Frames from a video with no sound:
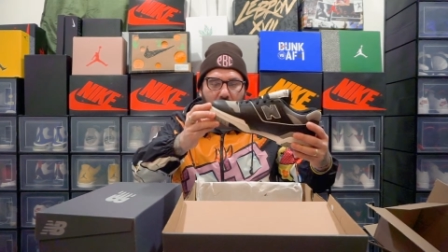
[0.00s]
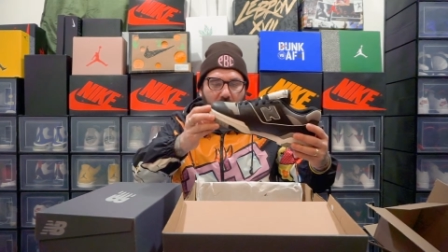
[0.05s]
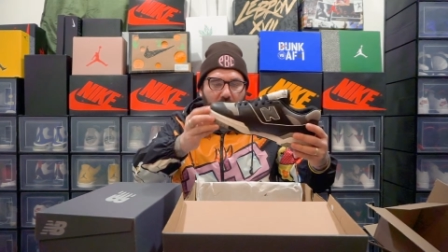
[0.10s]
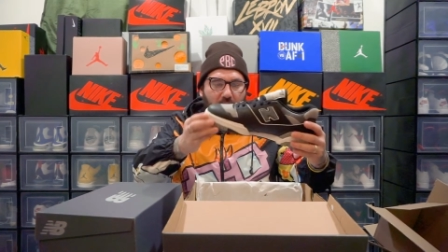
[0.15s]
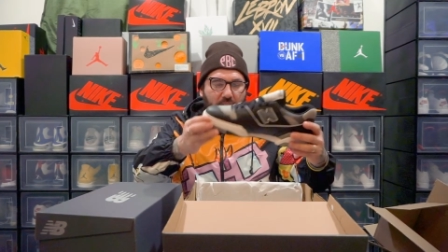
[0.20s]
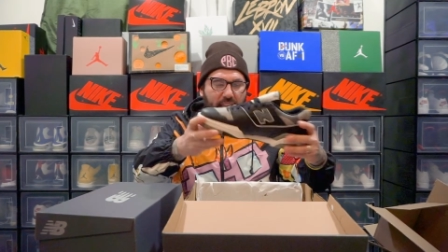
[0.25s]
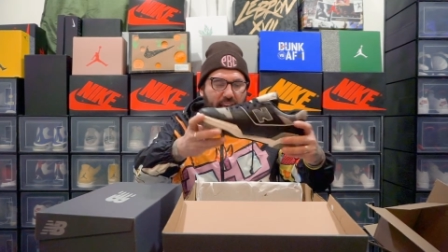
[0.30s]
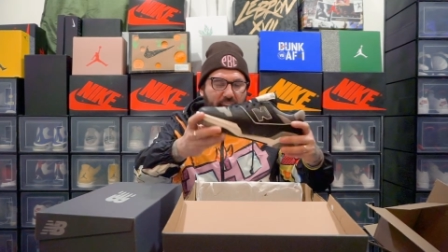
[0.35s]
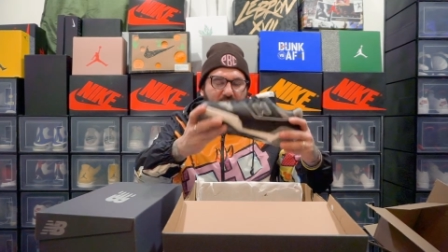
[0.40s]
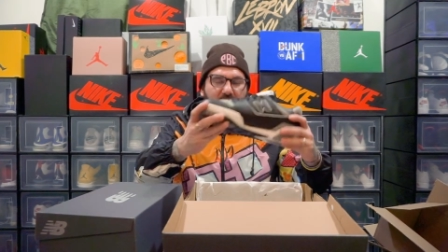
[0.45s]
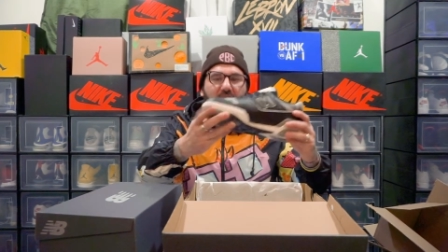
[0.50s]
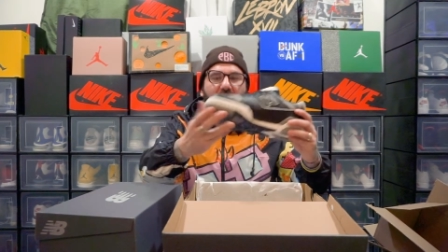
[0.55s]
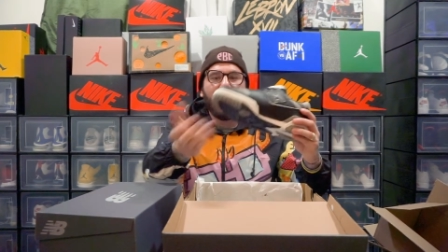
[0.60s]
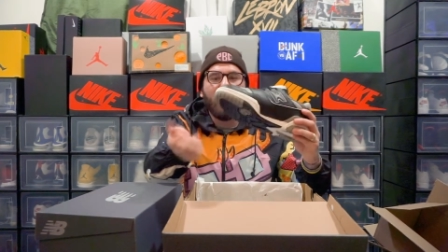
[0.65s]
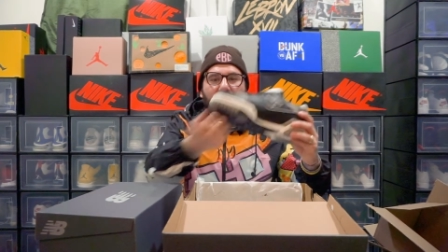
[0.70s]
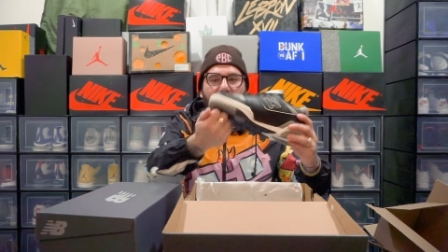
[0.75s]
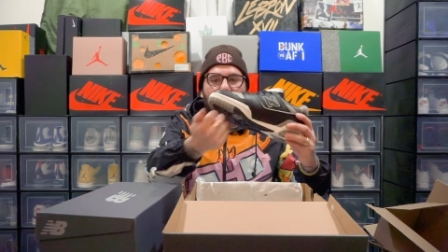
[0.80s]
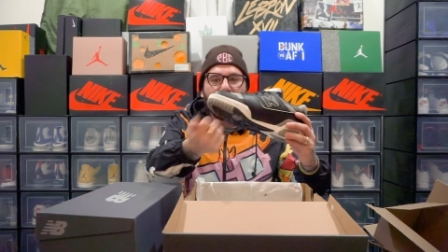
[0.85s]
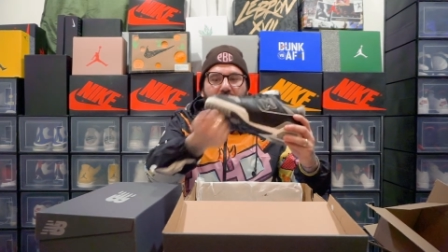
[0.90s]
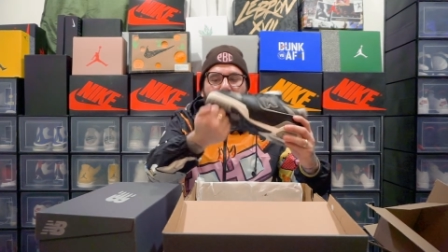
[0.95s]
That
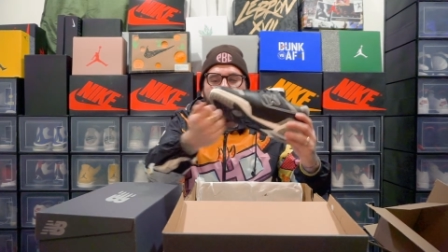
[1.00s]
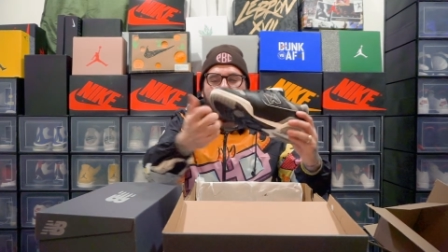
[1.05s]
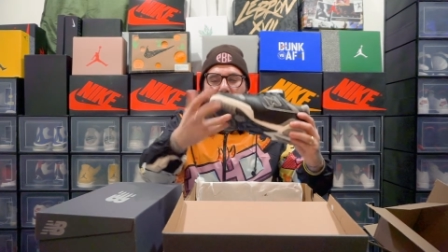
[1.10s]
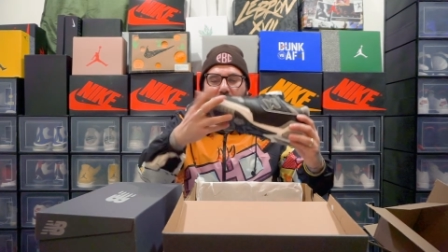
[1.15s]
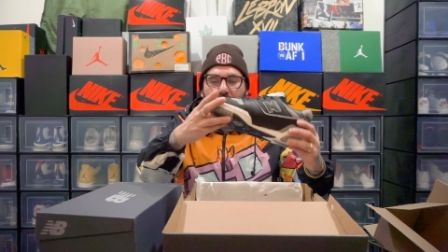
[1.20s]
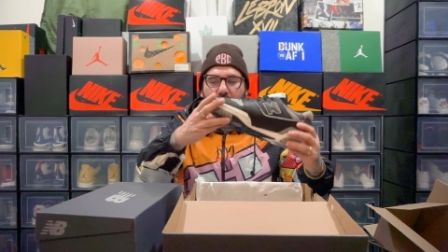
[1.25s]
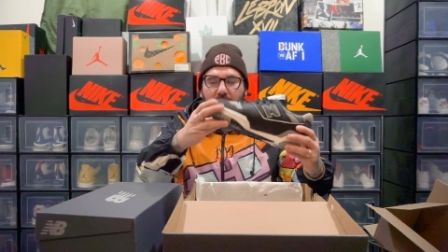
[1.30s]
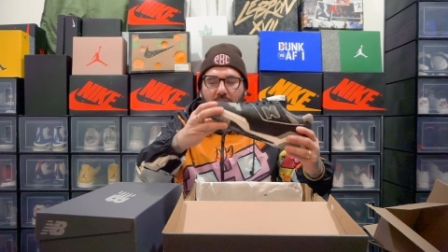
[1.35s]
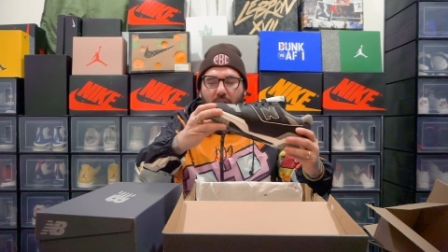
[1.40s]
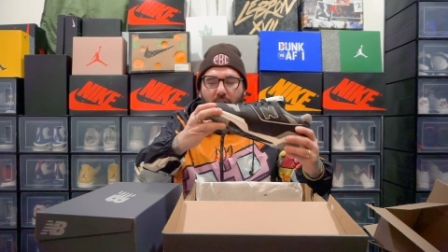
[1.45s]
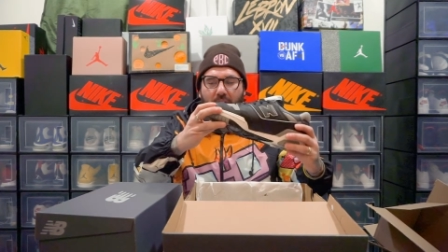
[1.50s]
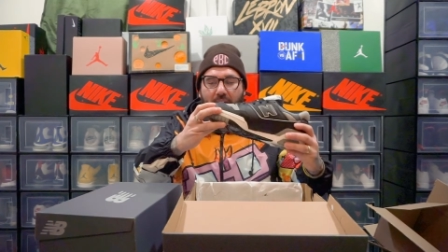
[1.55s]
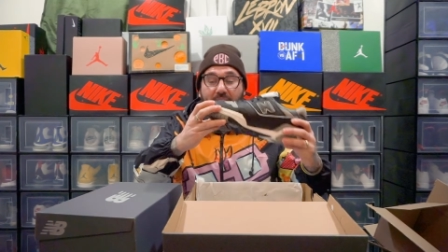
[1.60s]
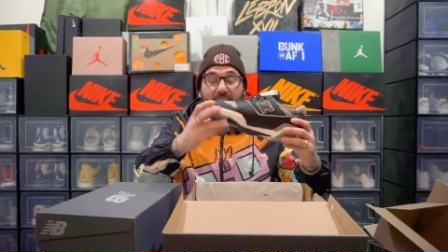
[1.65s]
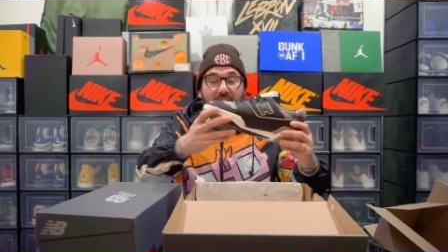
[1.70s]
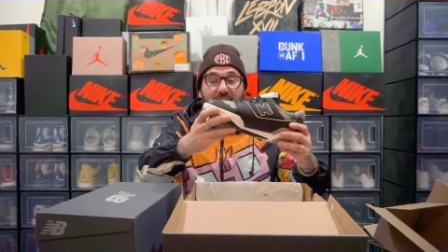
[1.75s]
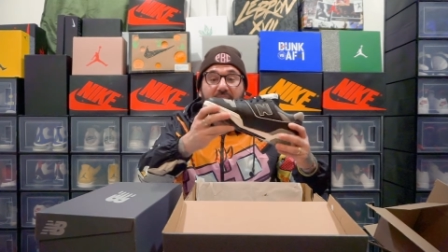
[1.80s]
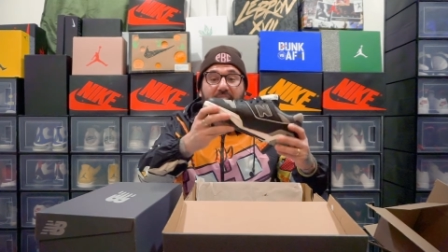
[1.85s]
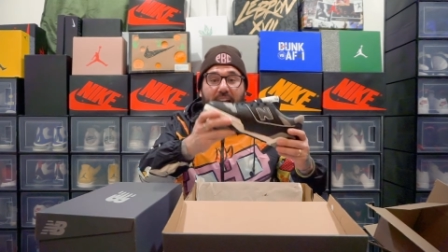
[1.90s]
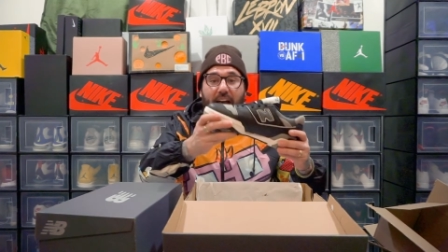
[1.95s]
tough outsole. Like,
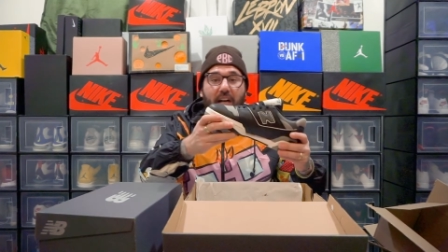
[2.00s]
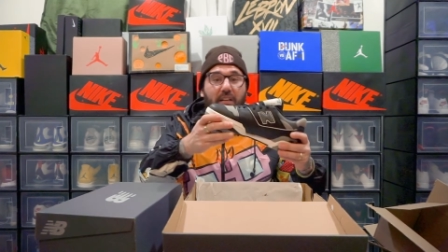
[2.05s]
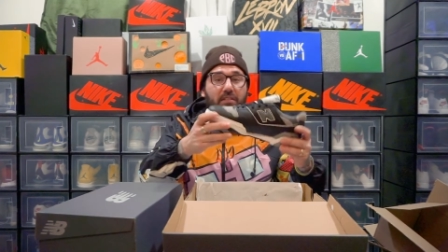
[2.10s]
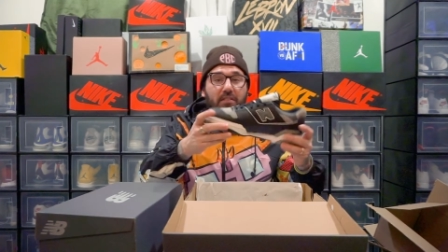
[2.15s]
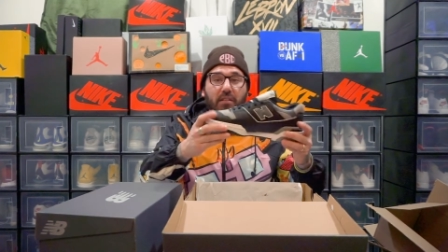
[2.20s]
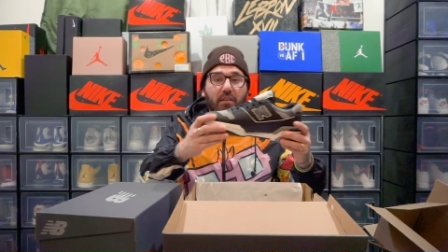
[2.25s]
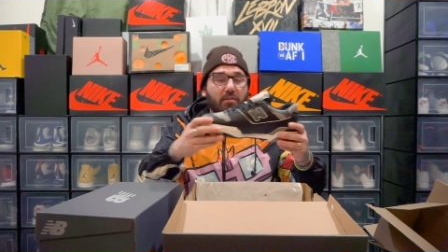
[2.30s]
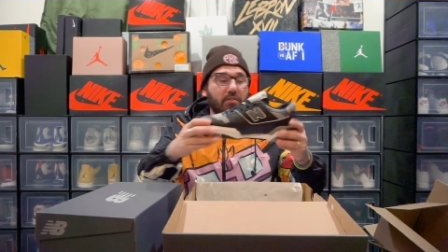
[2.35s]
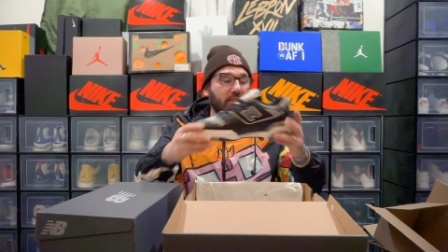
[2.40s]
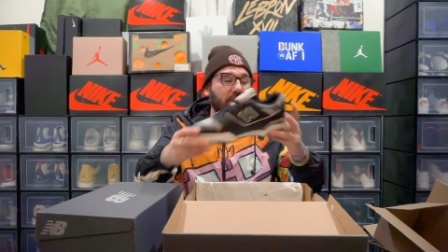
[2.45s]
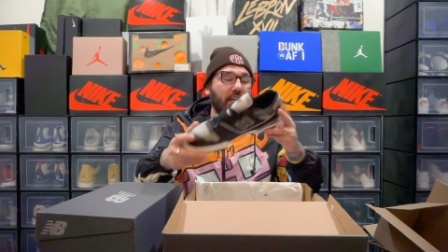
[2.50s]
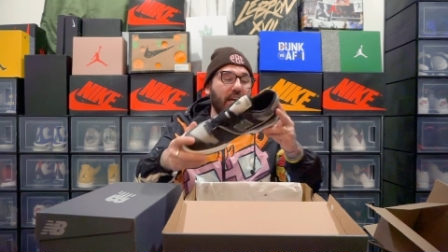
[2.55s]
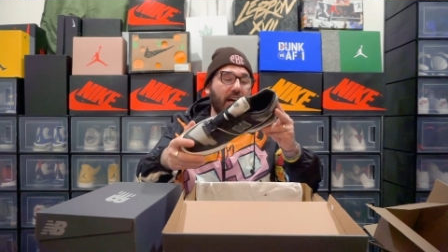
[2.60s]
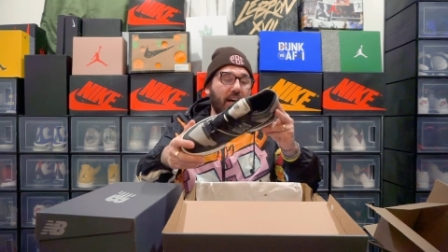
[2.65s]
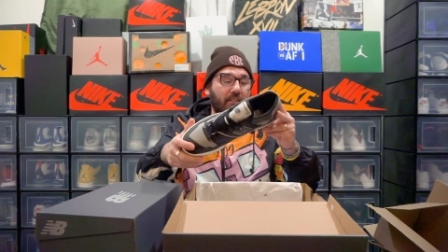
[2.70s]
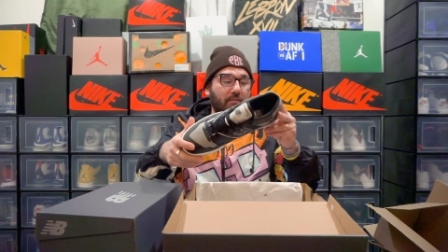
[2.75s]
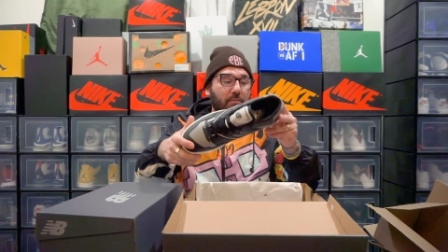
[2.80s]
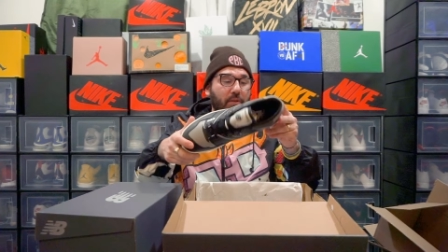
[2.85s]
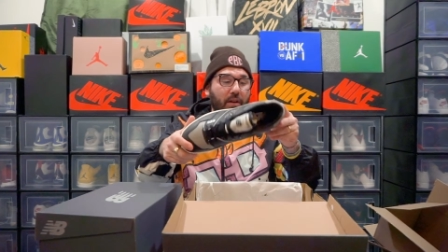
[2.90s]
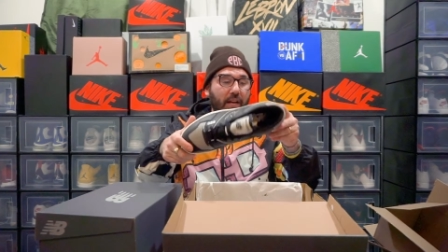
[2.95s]
this outsole is tough, bro.